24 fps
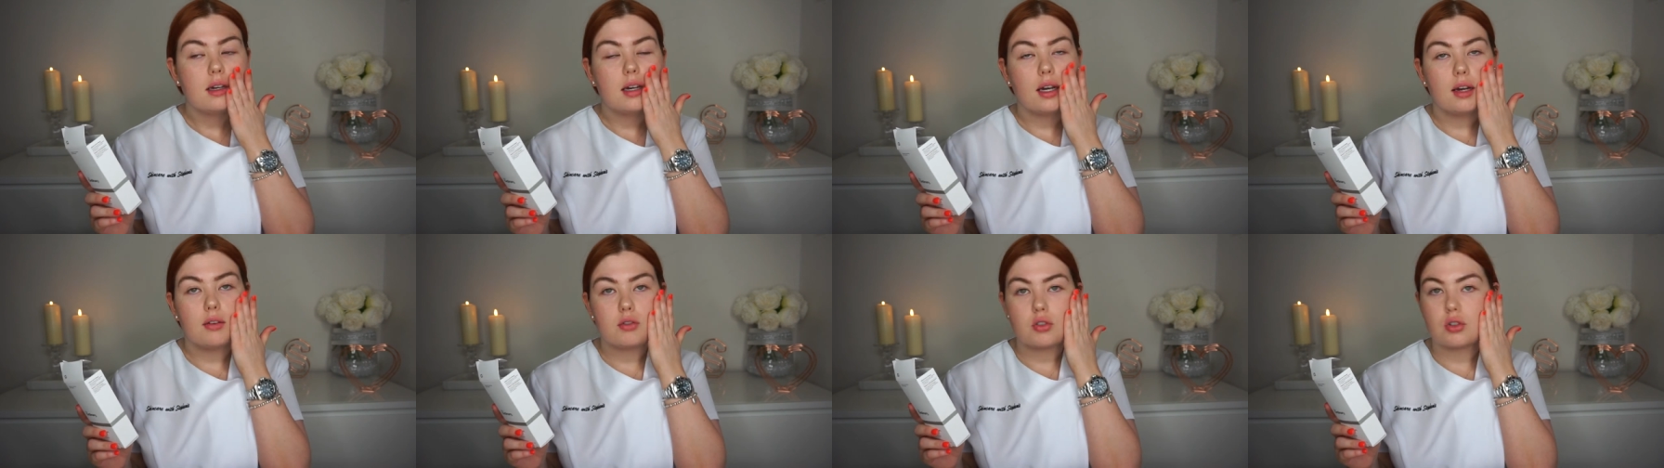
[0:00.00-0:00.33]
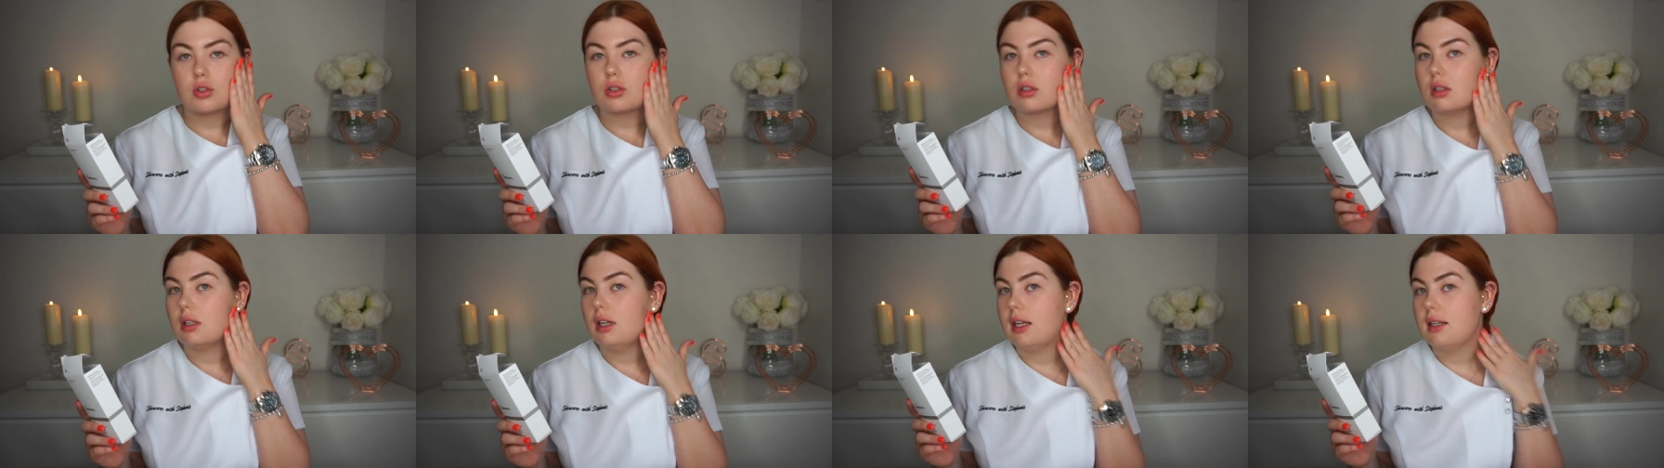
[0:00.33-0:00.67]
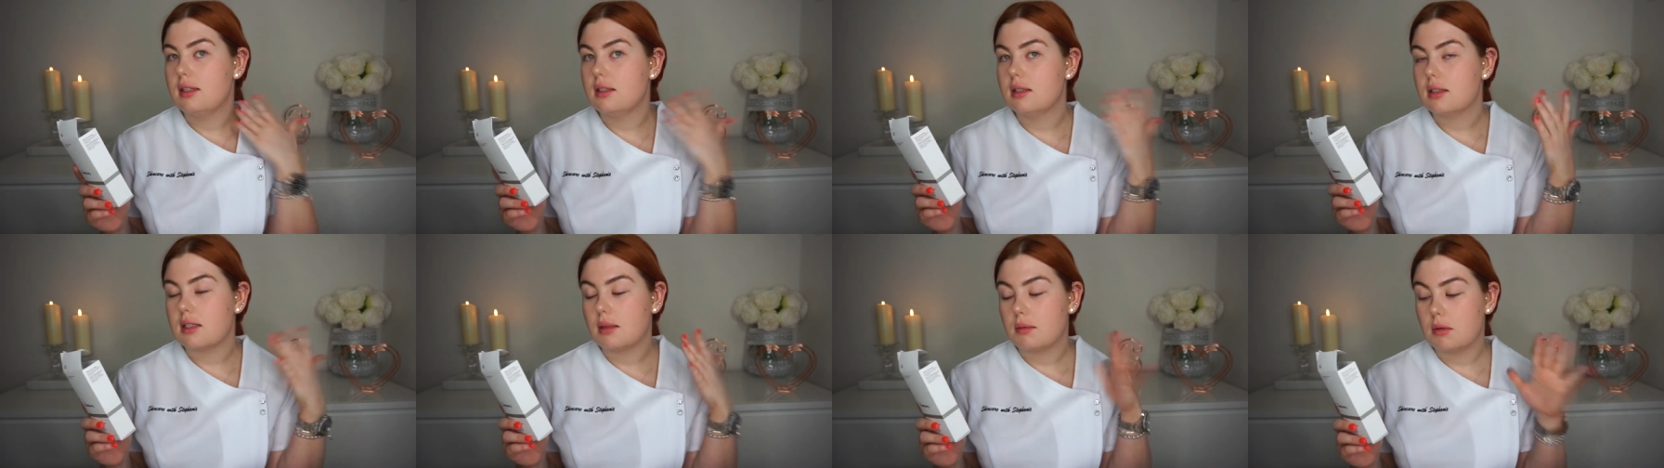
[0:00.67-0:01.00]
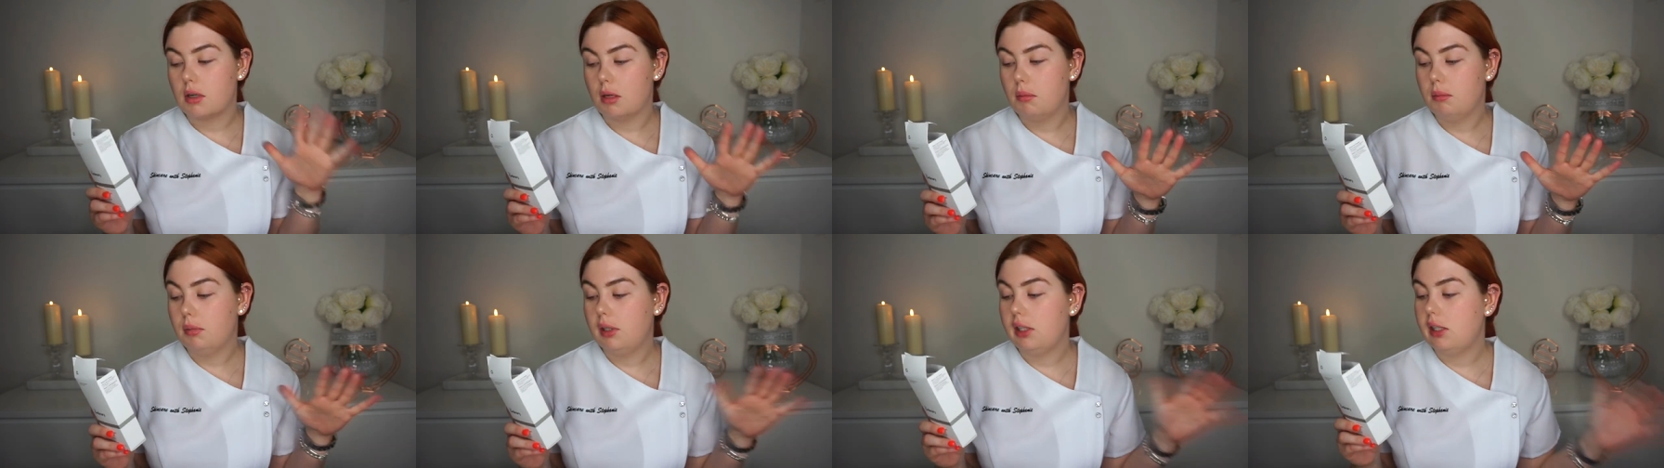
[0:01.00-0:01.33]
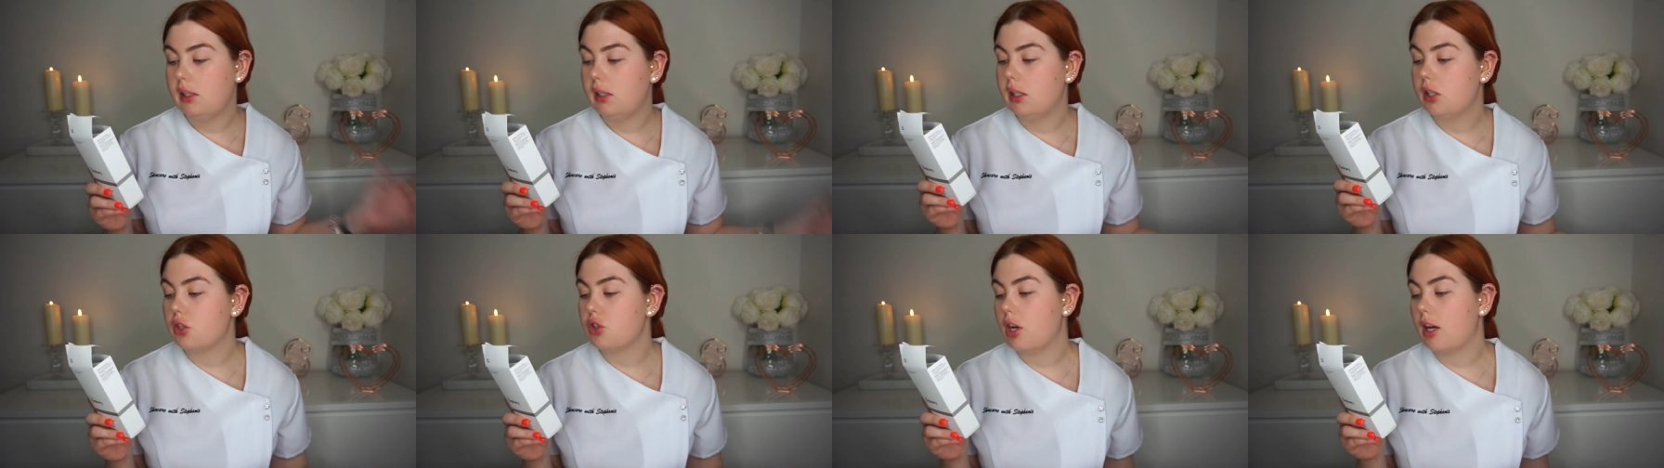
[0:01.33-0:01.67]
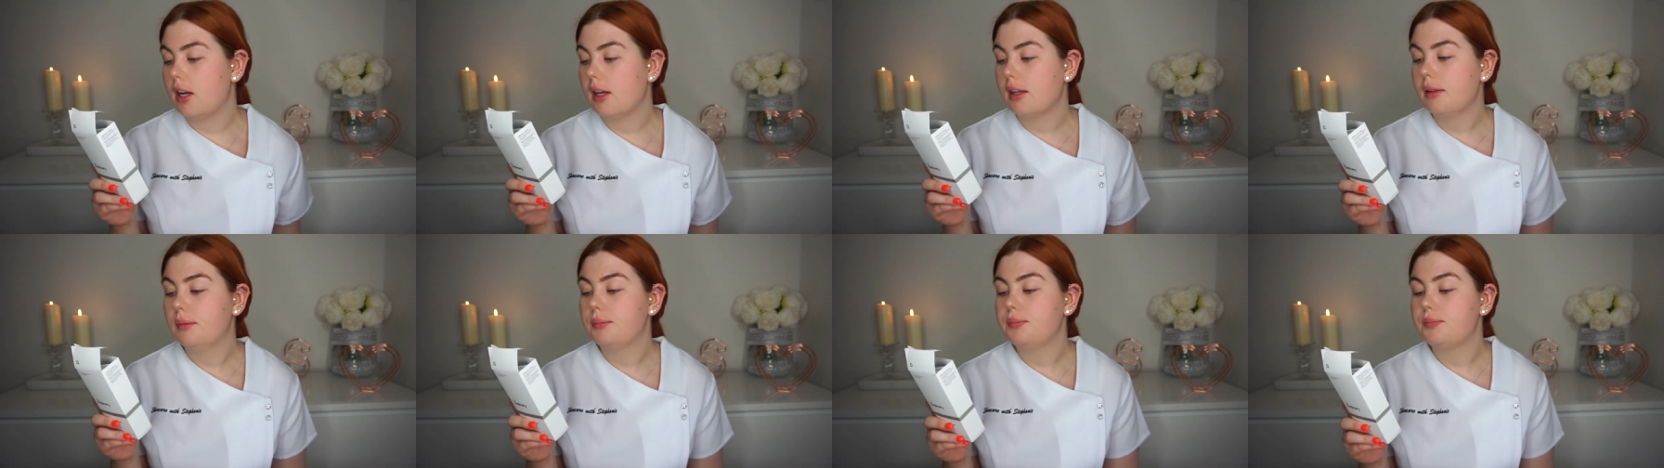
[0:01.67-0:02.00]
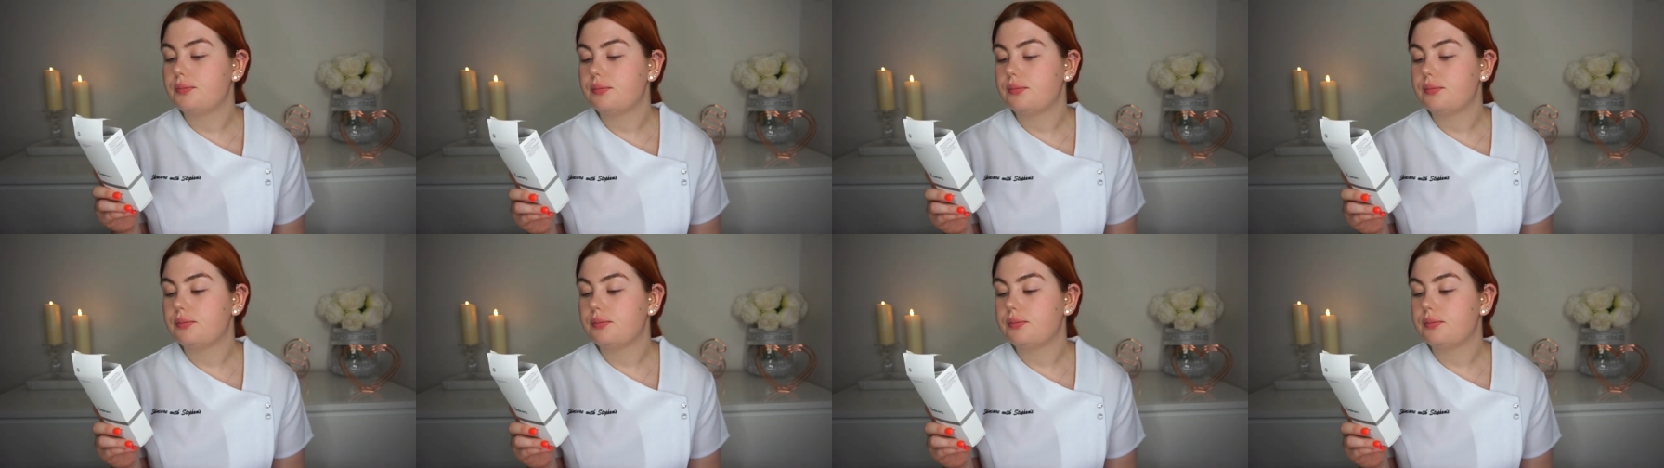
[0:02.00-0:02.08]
I've just cleansed and completely dry.